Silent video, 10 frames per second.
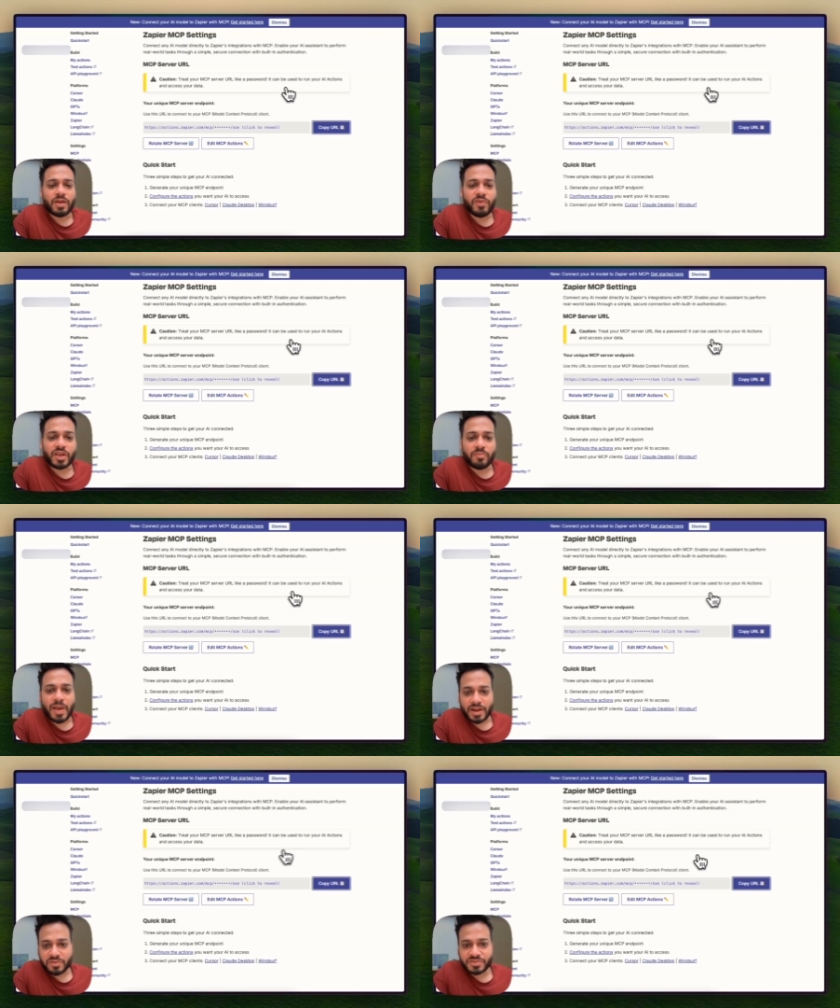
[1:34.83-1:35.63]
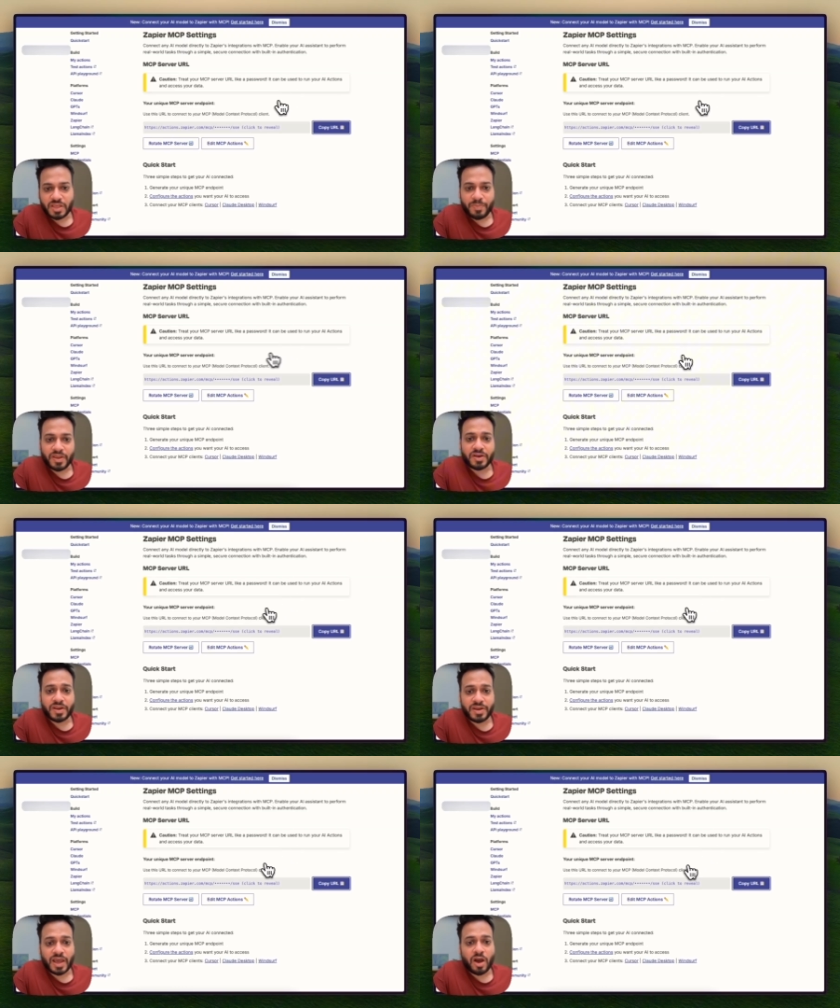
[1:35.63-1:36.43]
and we come back to
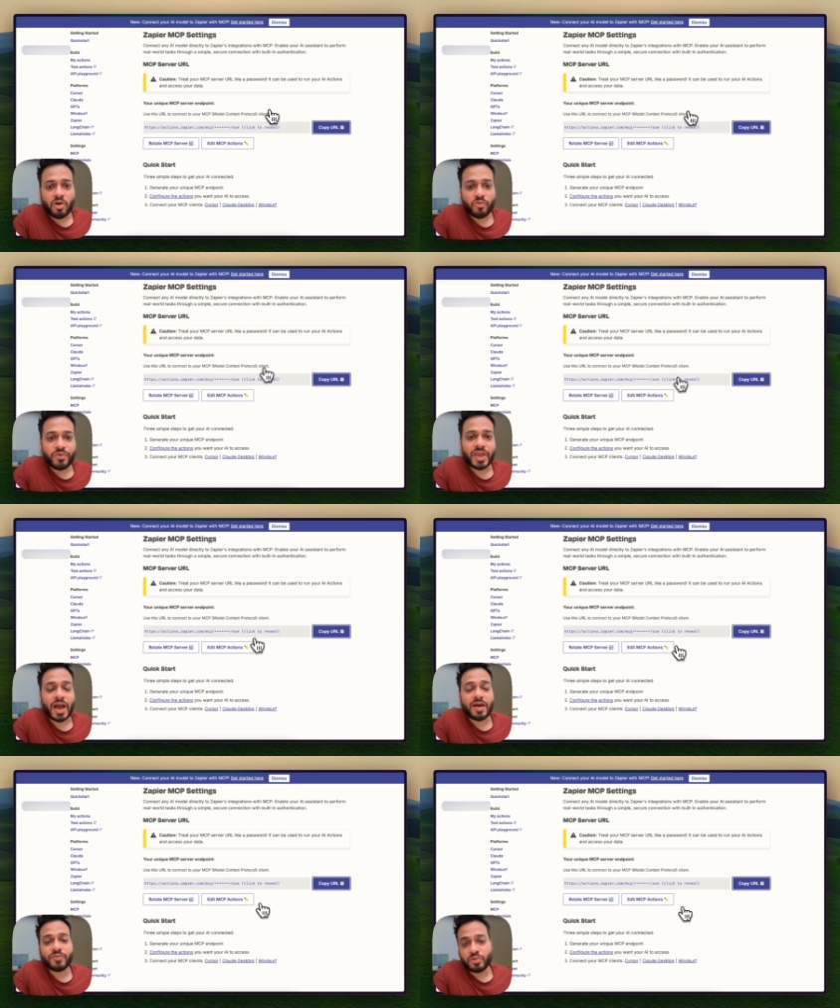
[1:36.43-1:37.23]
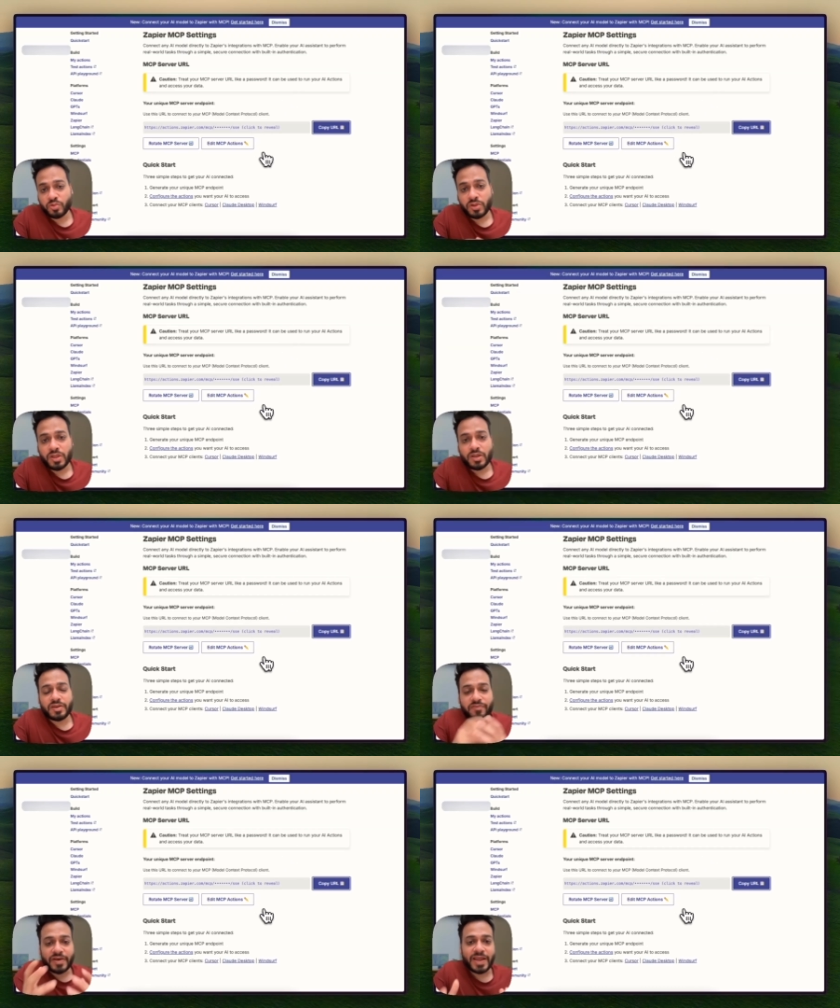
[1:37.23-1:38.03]
Zapier. Now we have to
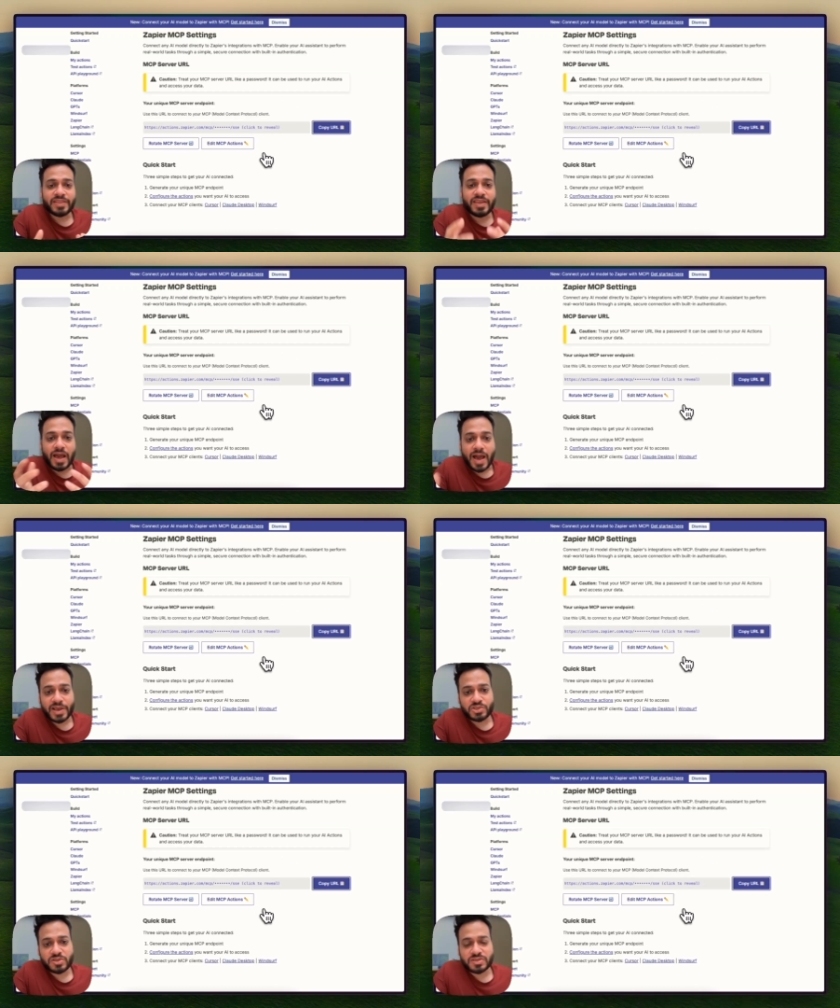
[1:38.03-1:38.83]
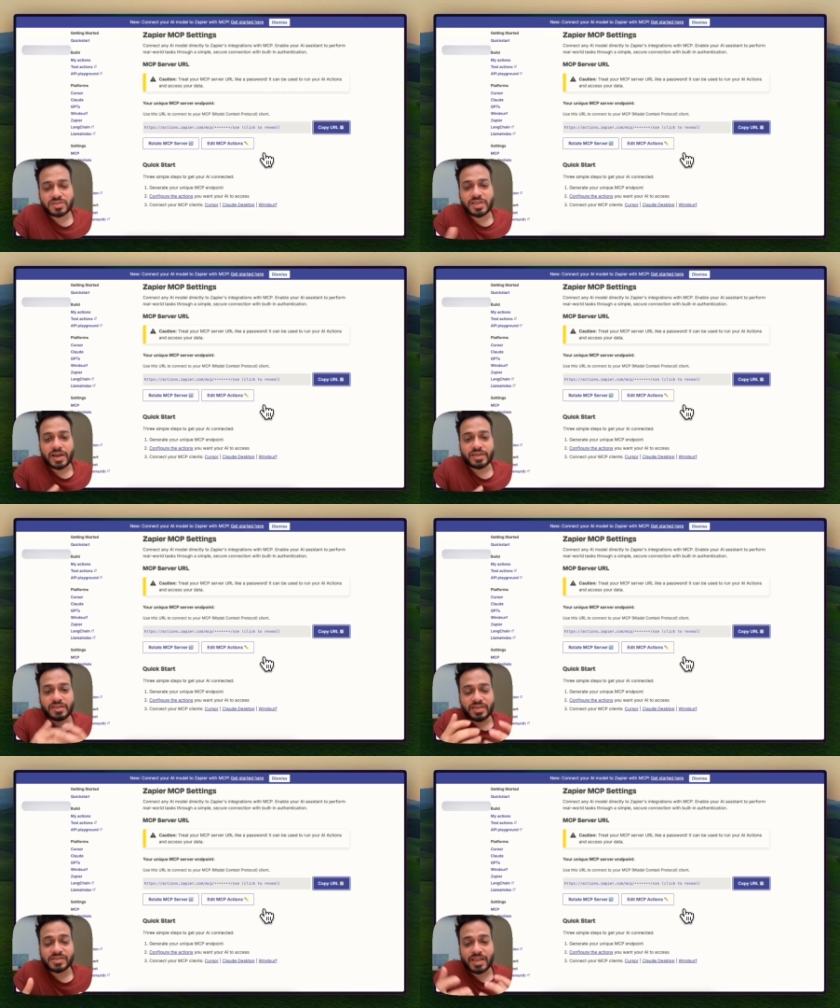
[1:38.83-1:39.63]
define the actions that
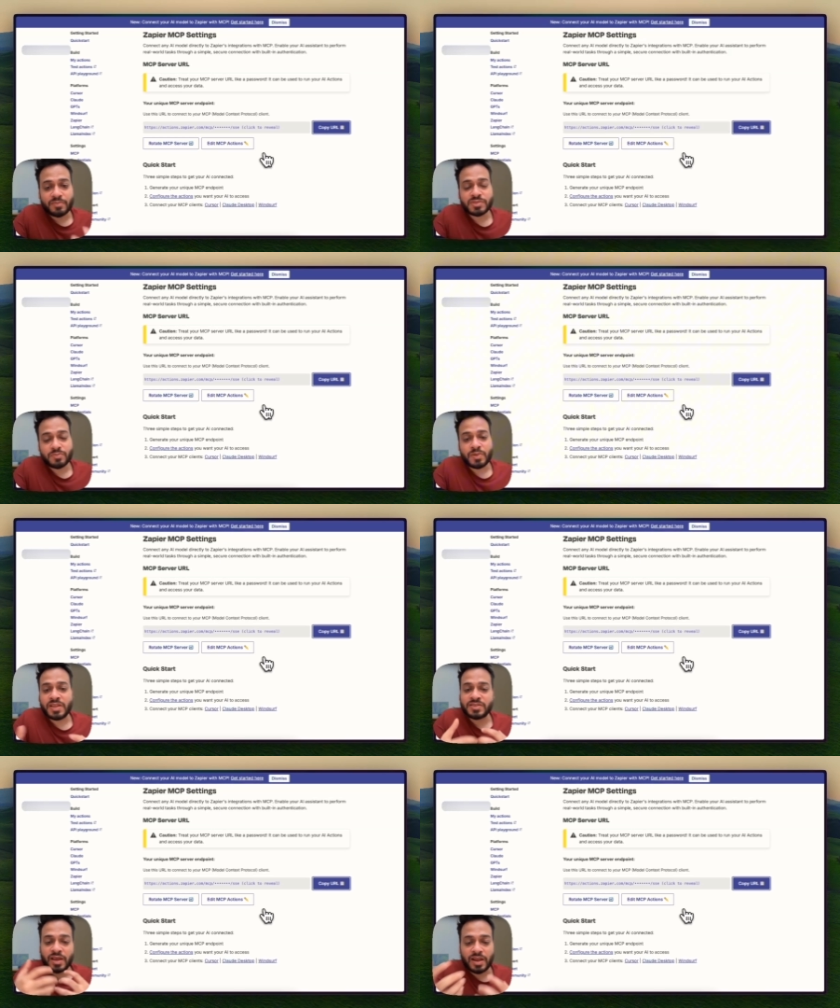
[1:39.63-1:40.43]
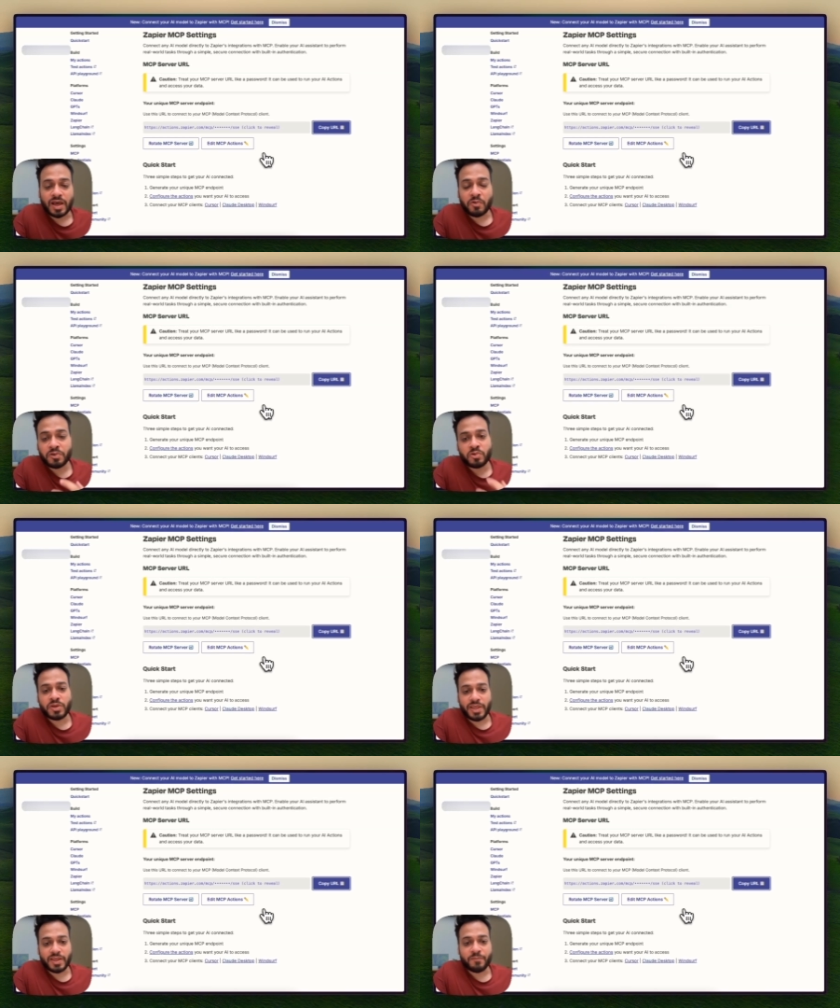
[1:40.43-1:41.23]
this MCP is allowed
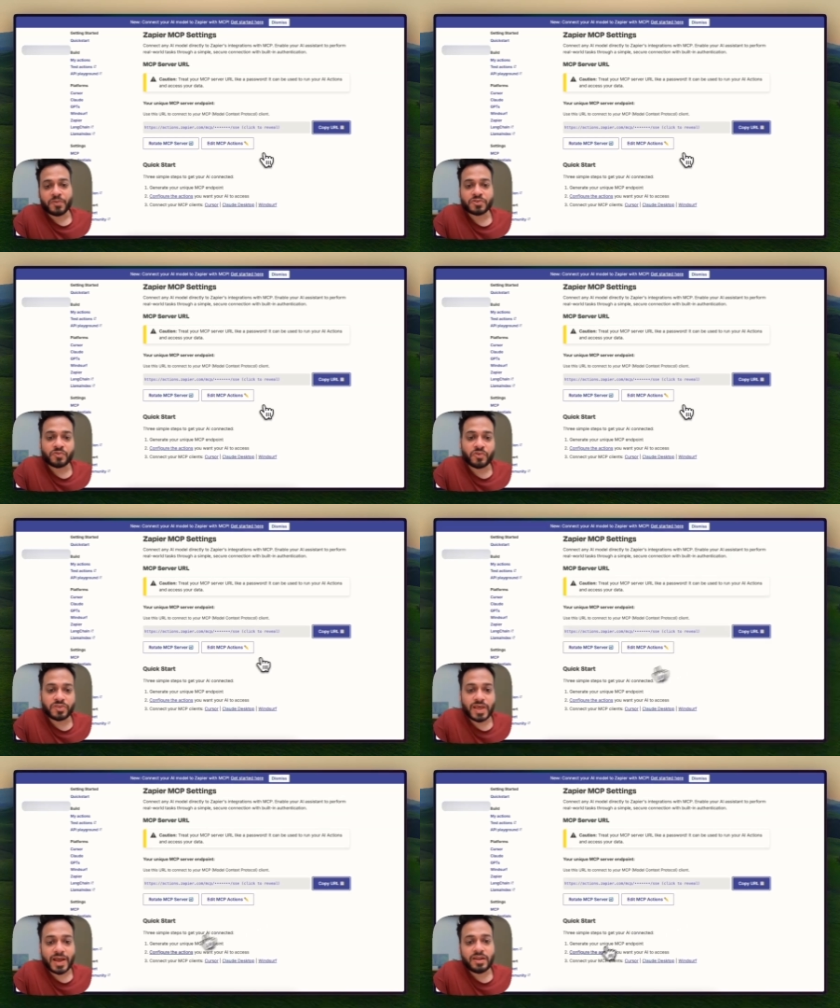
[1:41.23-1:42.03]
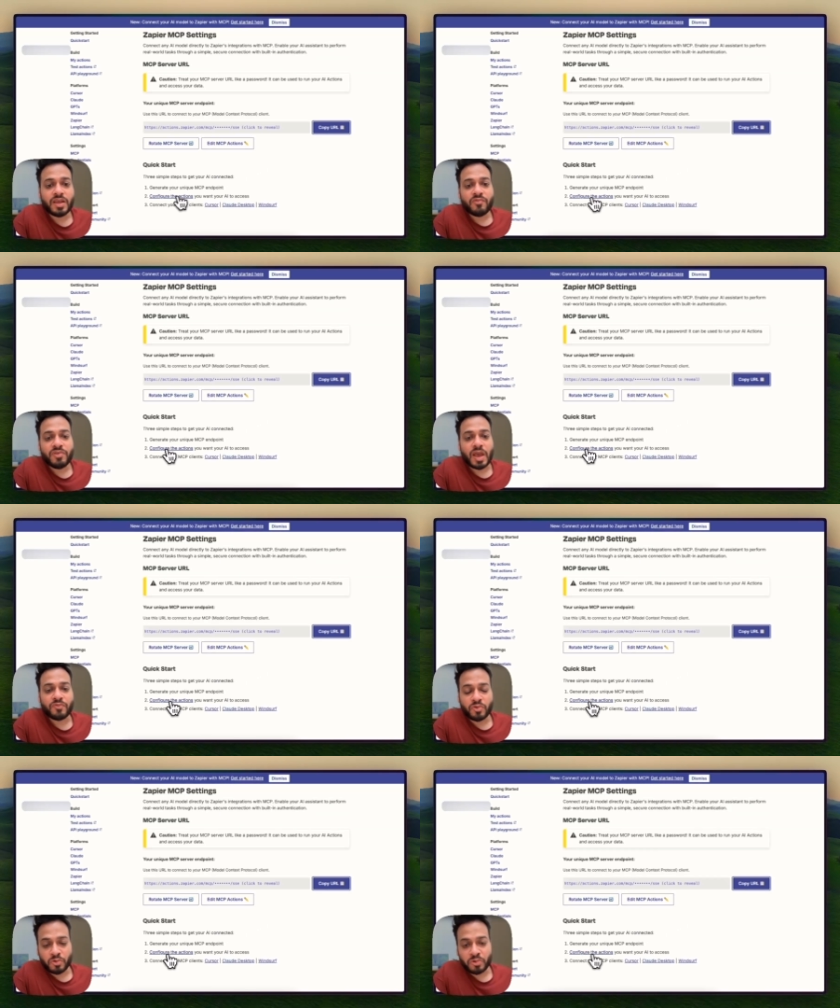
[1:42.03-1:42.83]
to take. So for that, we
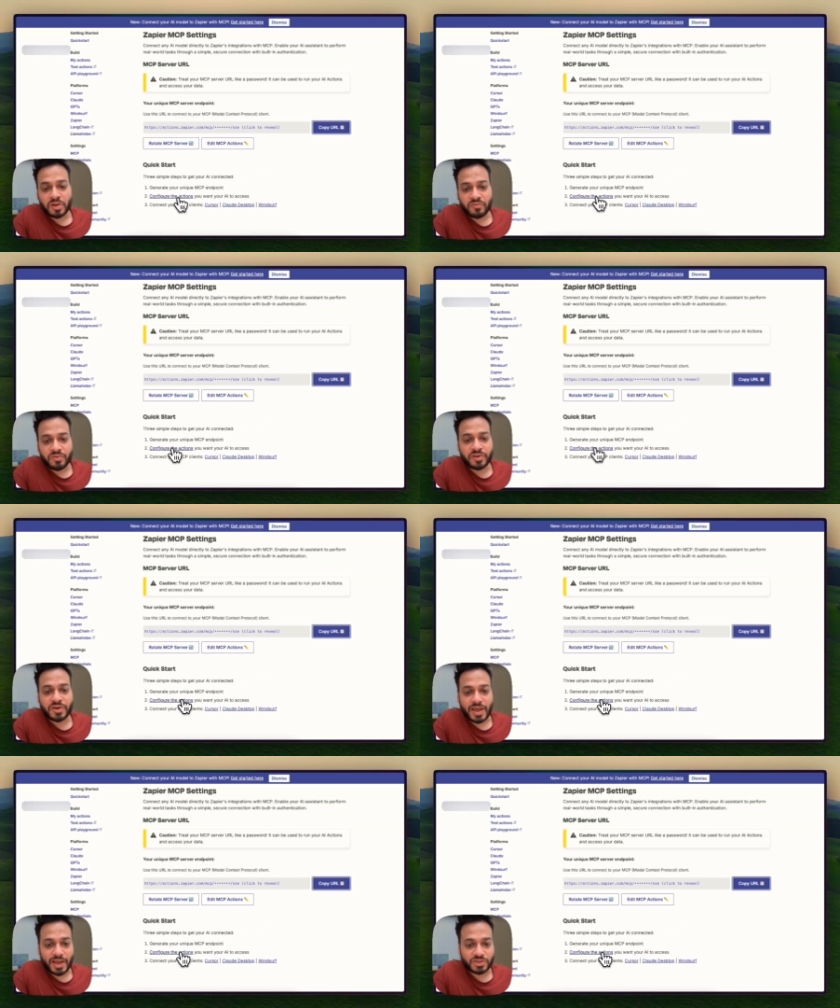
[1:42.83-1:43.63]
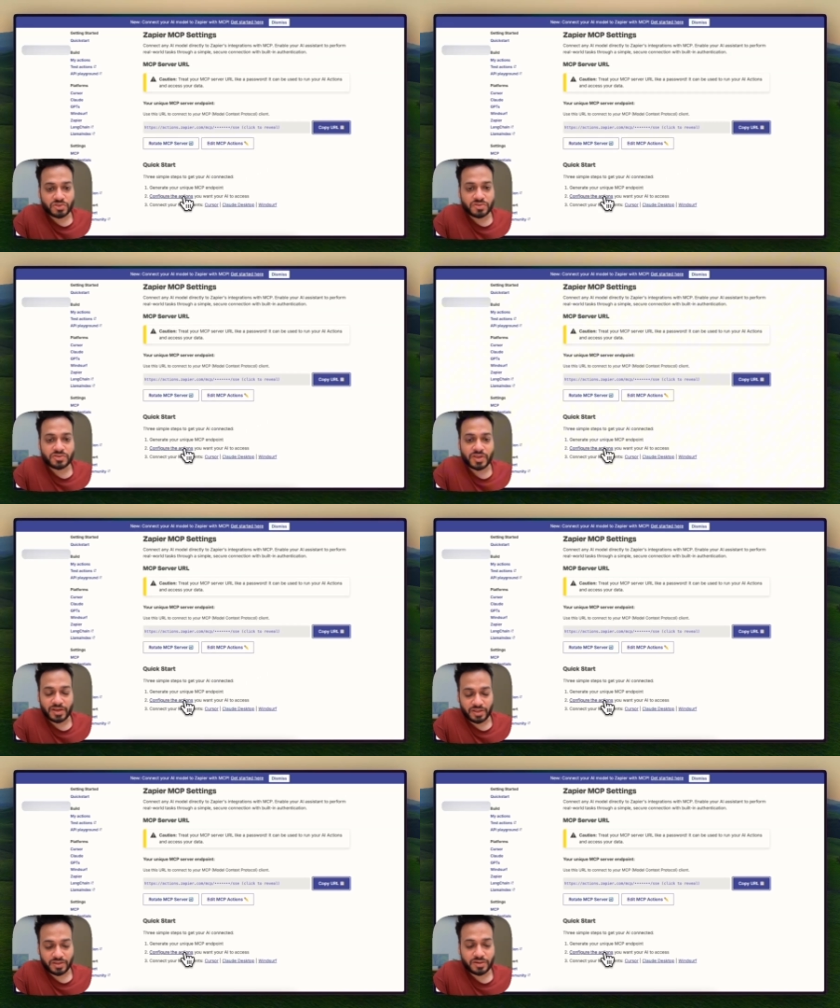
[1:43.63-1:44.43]
have to go to configure actions
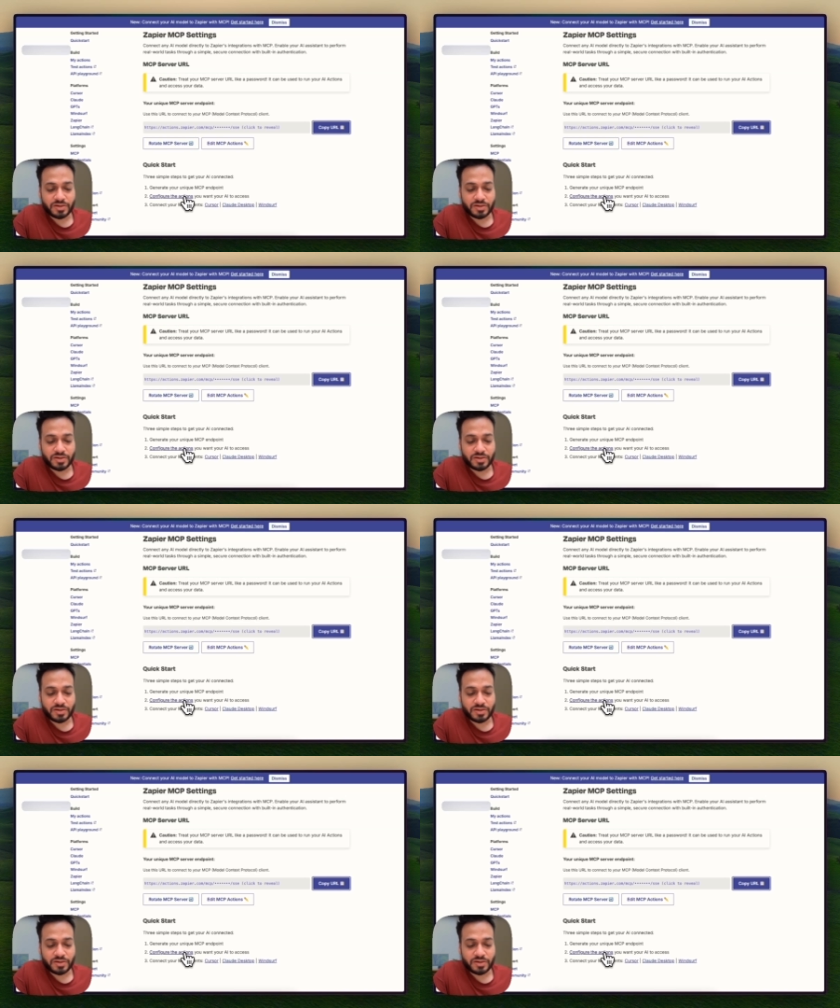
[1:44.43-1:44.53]
right